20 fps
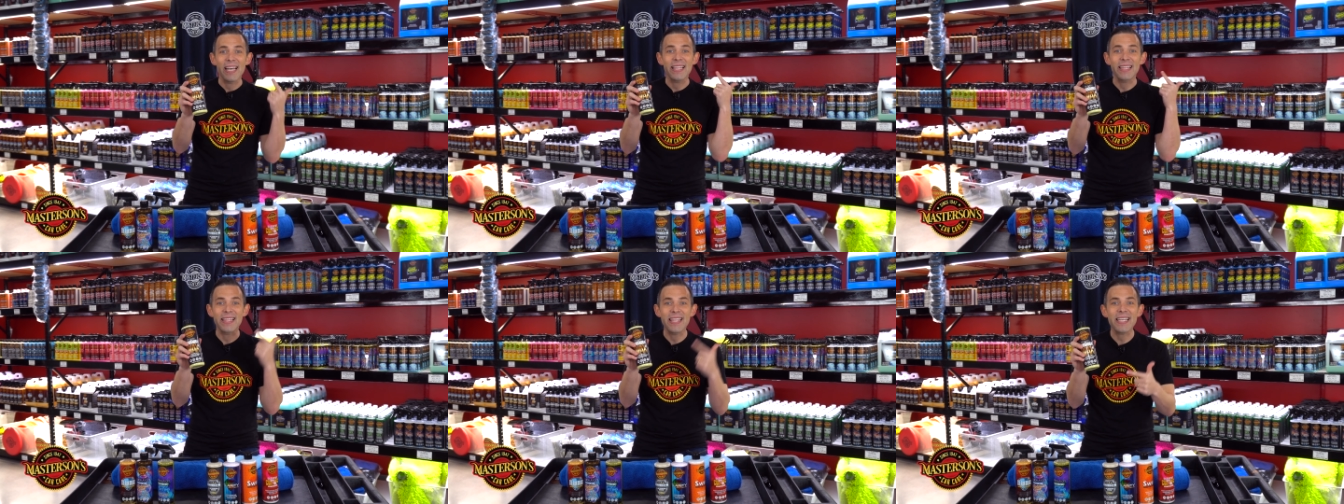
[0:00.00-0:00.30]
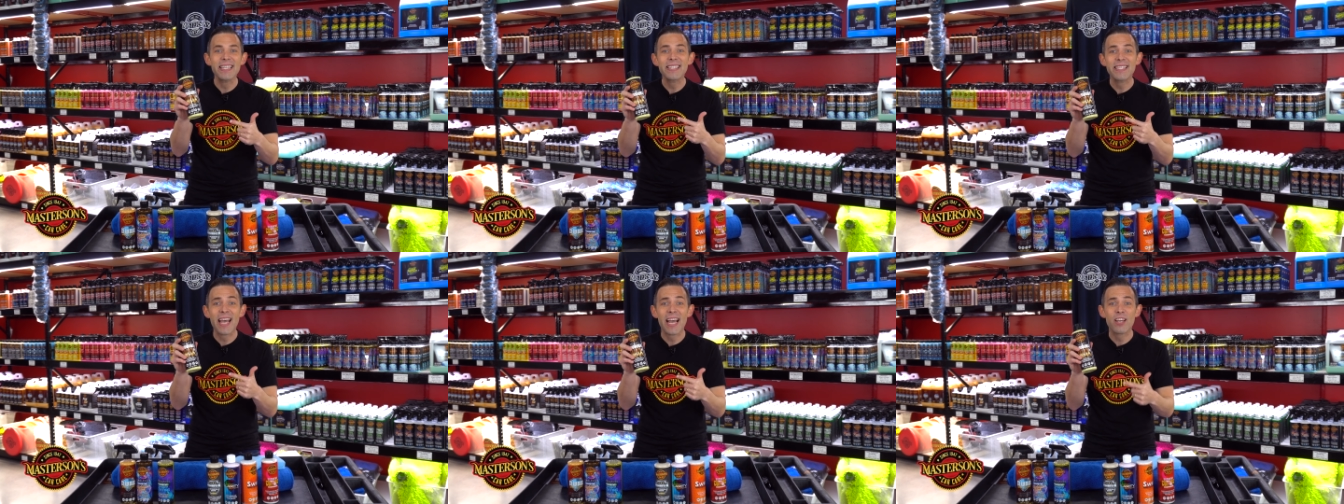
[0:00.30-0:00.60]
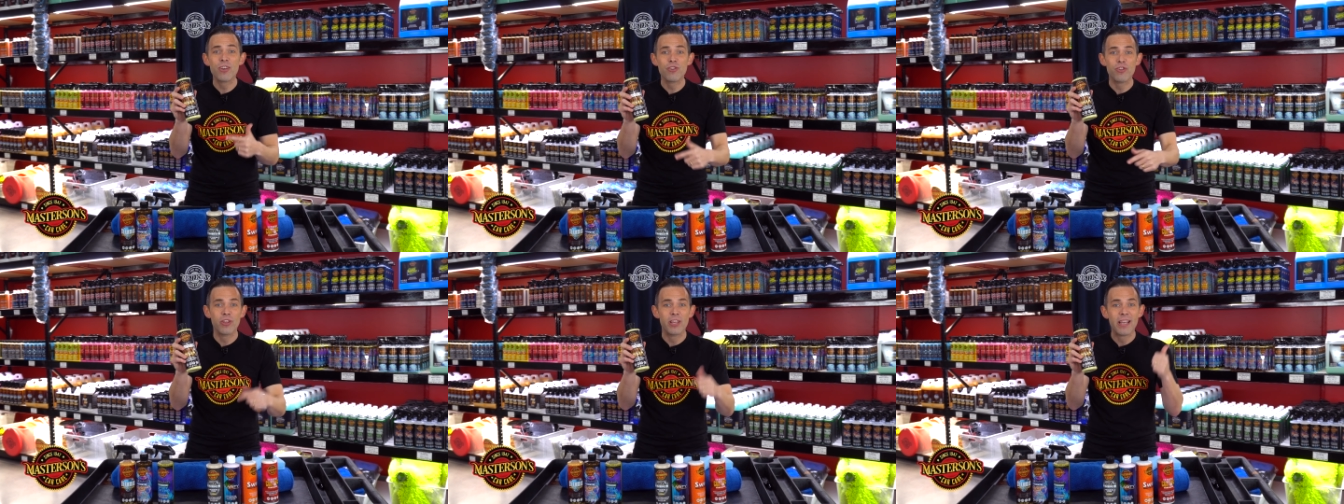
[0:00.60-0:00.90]
this
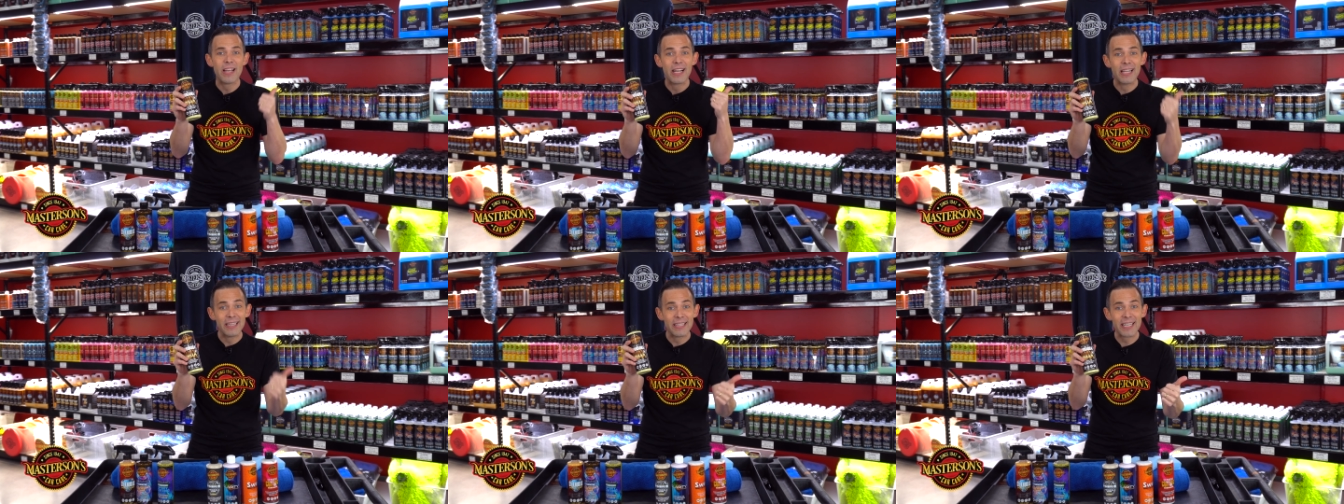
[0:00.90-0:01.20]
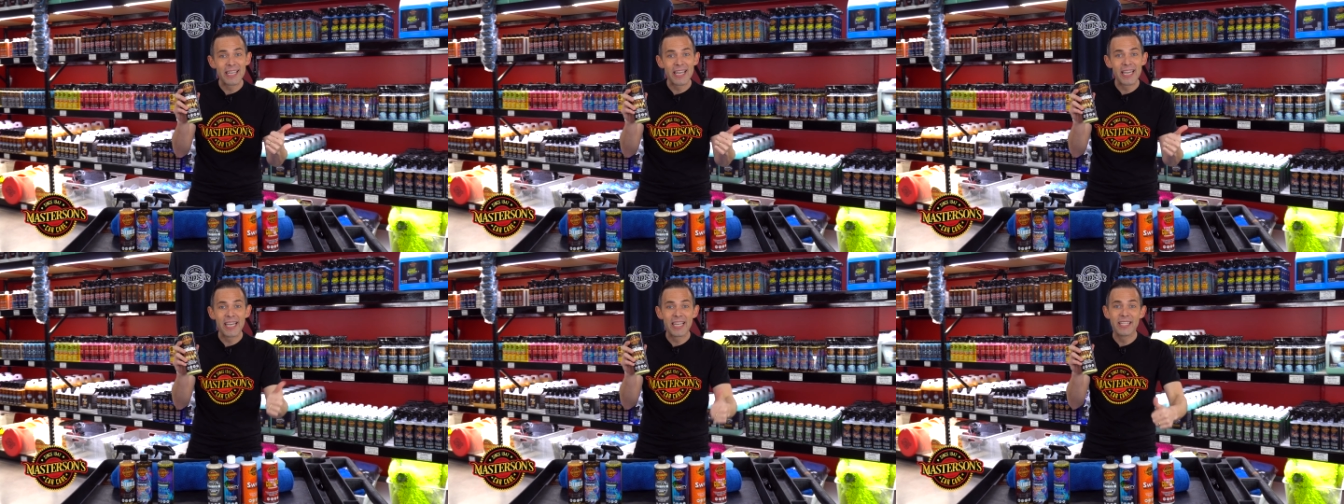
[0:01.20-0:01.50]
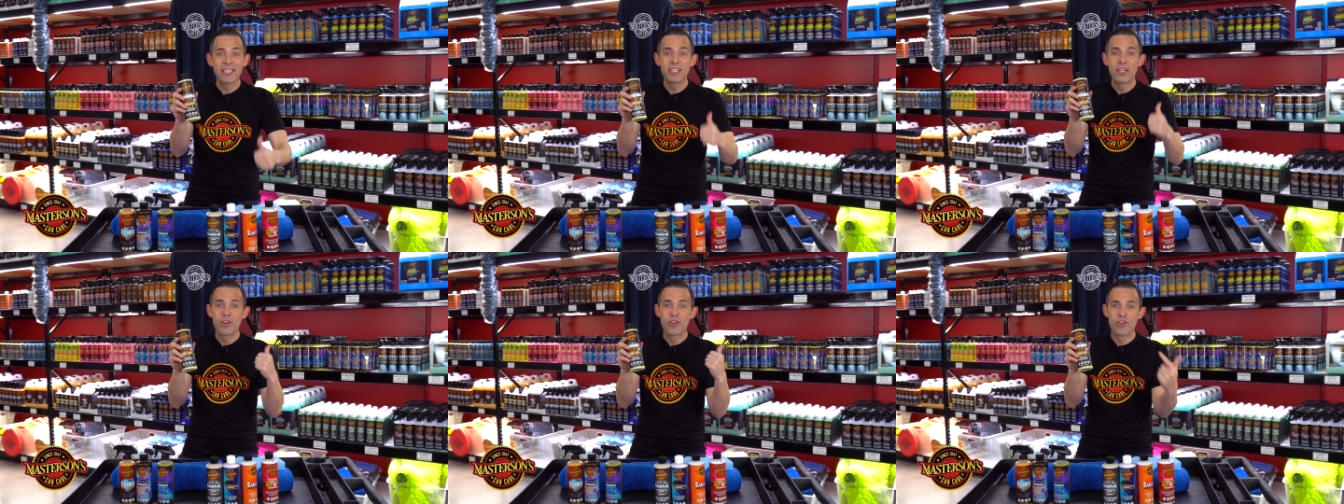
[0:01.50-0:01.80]
actually
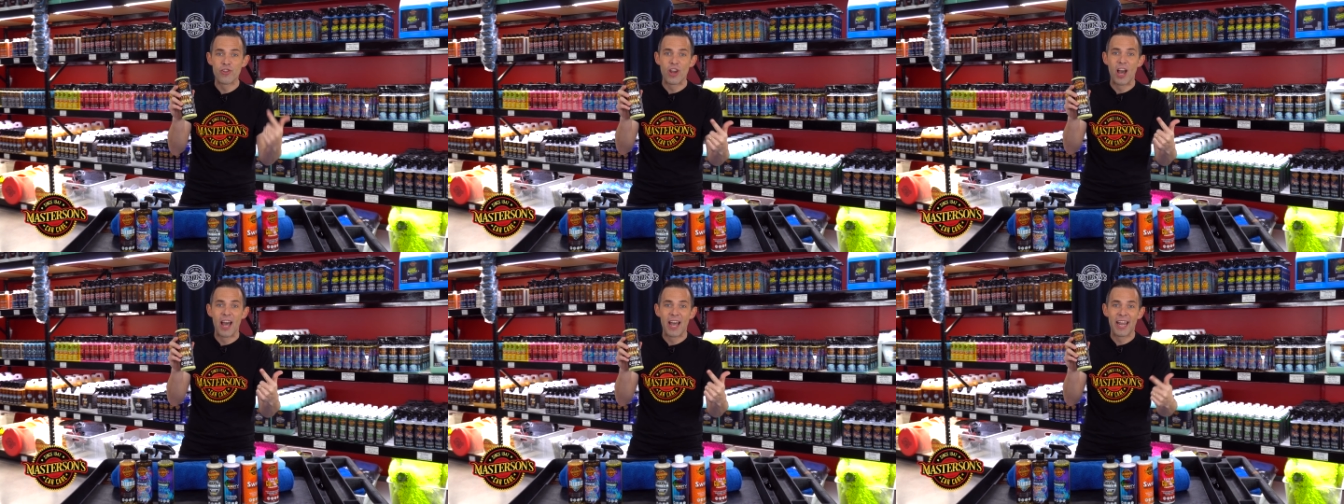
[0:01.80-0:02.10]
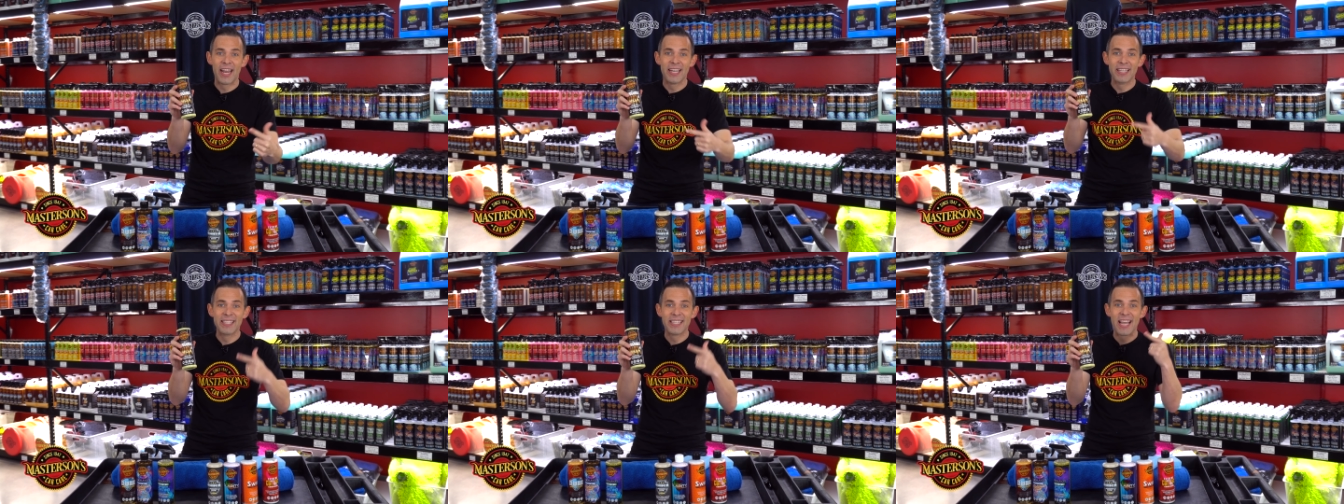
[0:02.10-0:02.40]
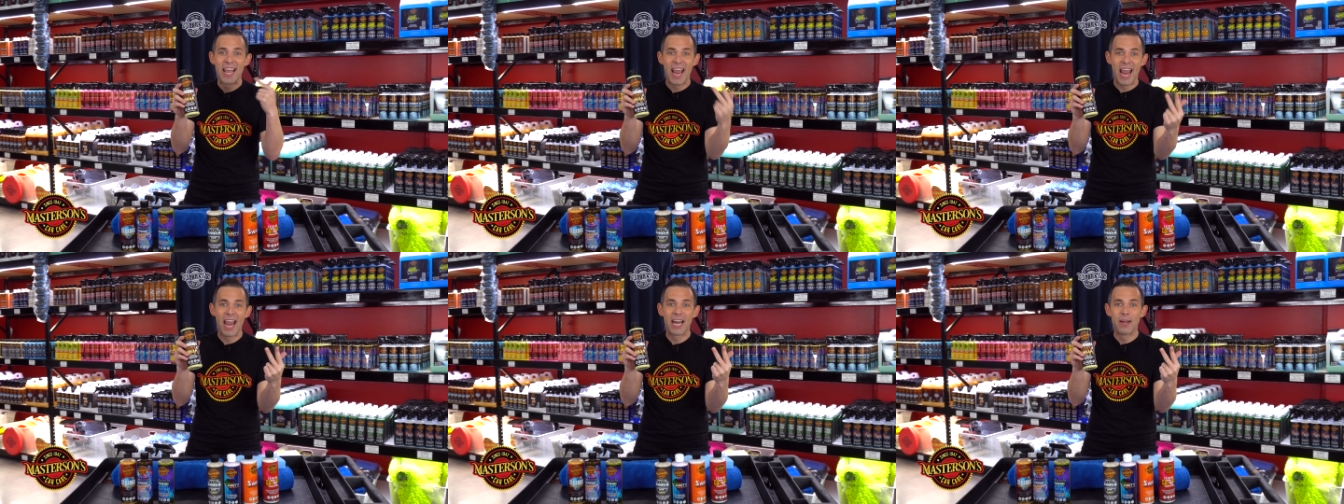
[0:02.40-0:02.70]
cleans, shines,
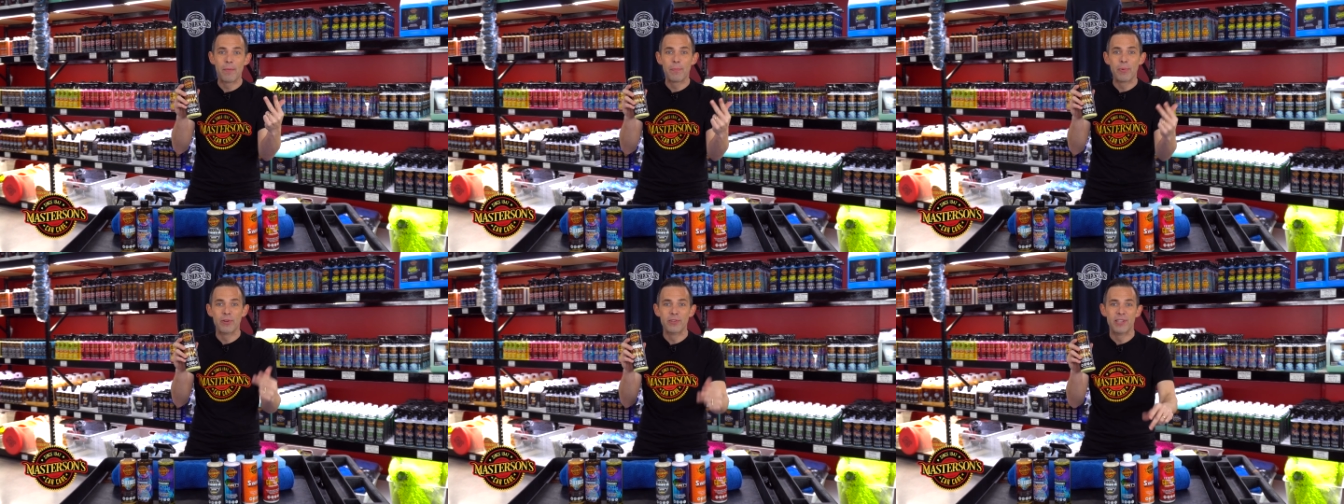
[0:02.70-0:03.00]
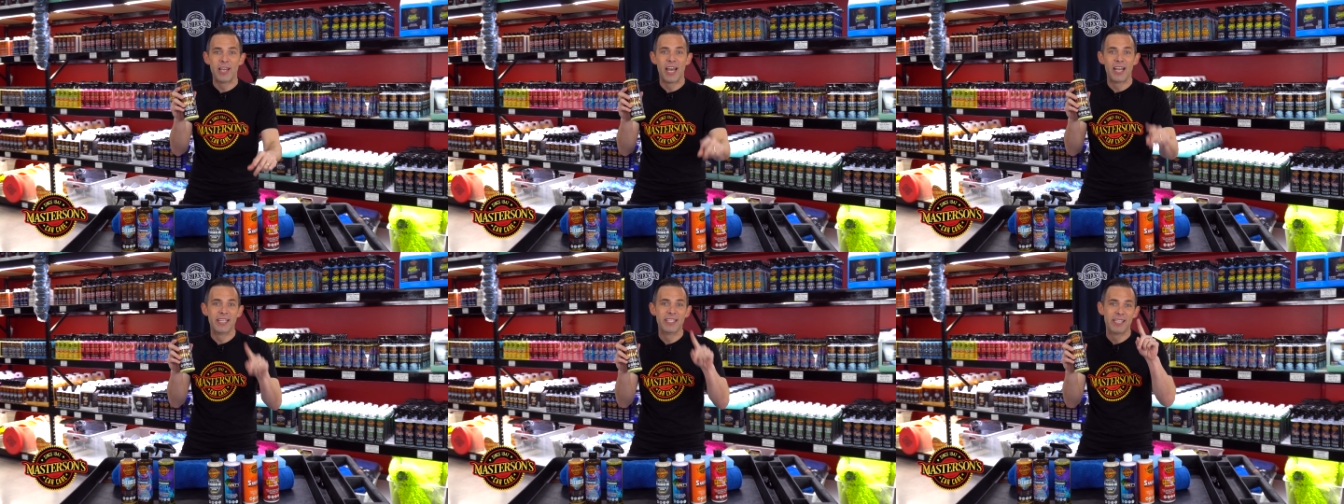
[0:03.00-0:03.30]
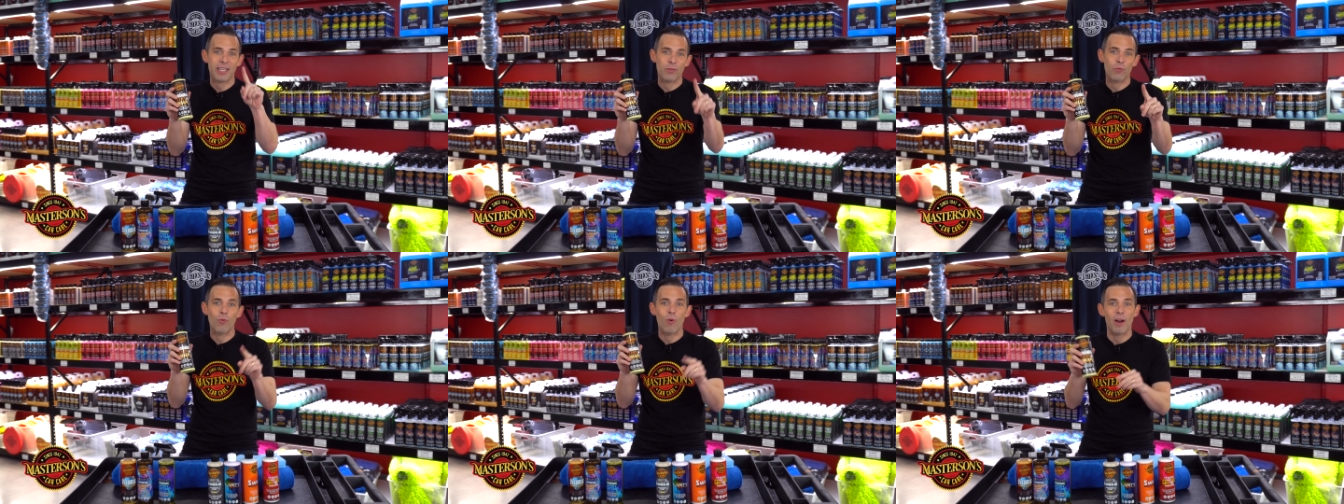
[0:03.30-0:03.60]
and it protects
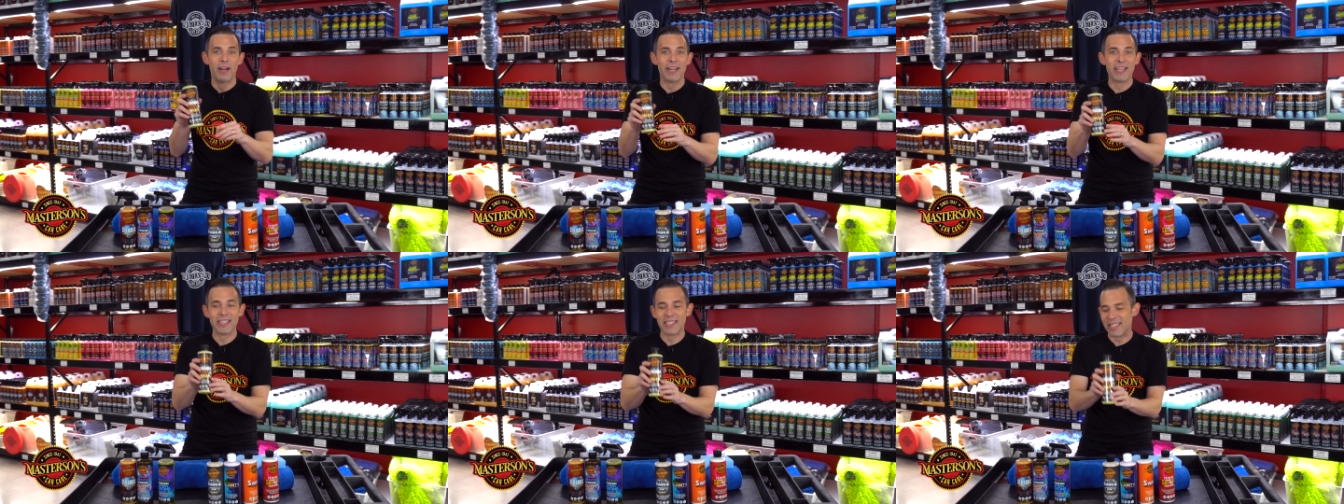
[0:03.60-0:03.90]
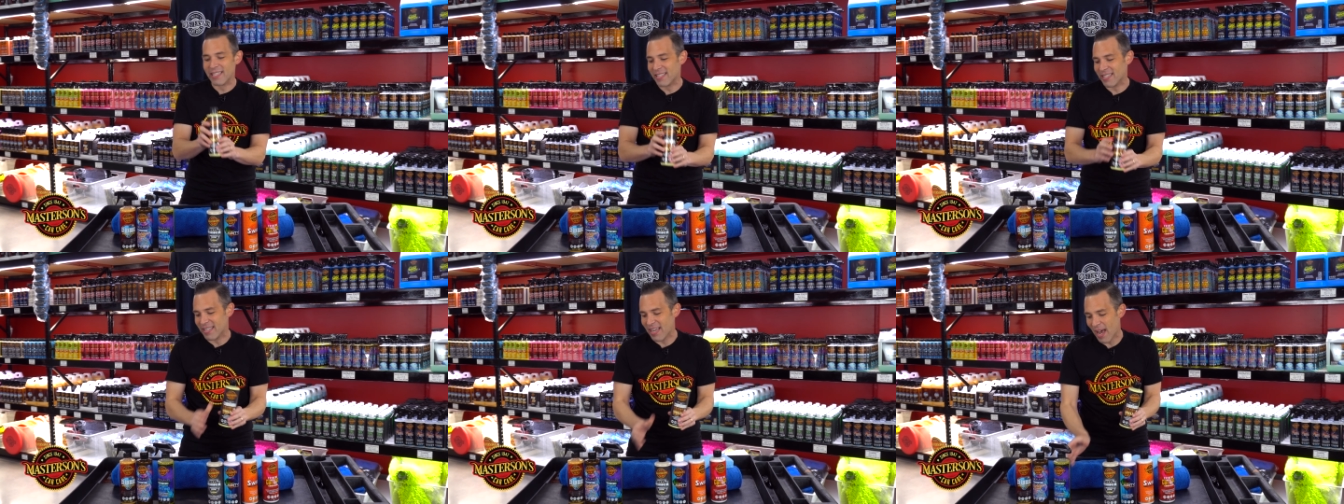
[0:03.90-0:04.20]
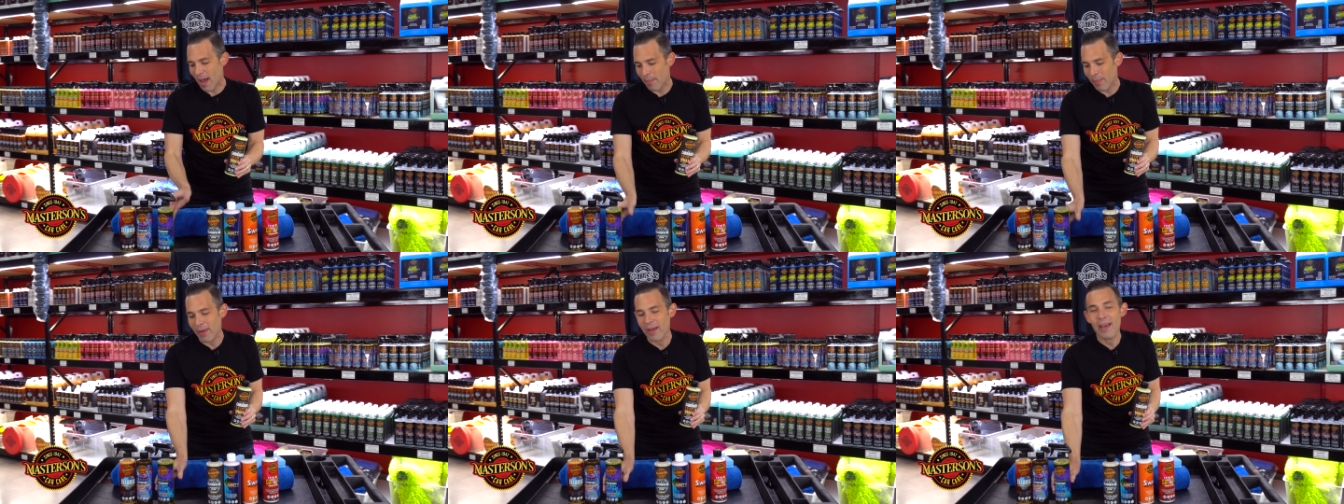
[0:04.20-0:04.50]
in one easy
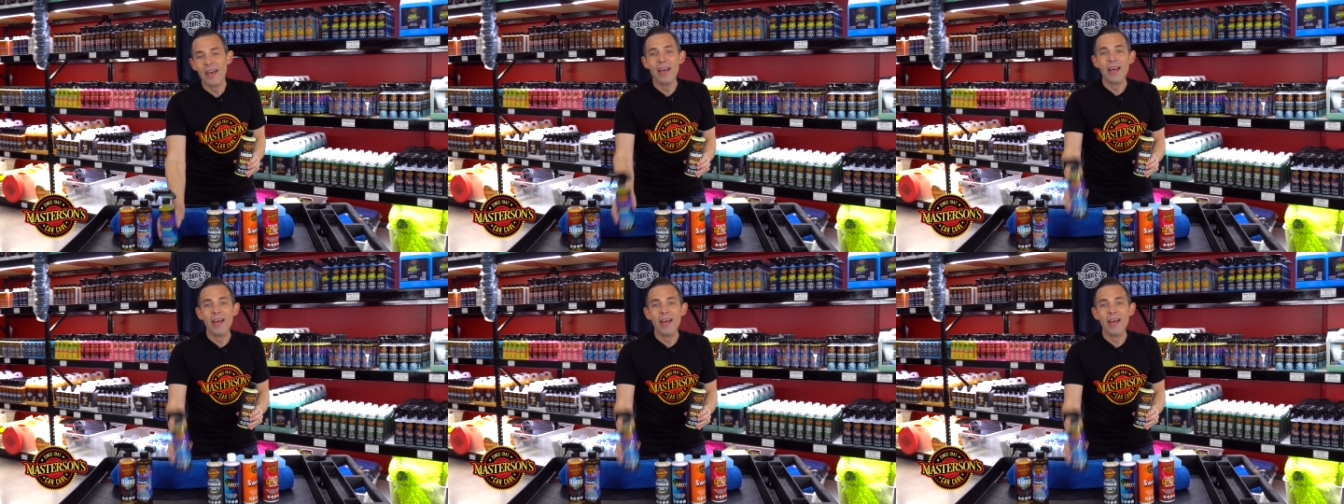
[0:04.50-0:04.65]
step.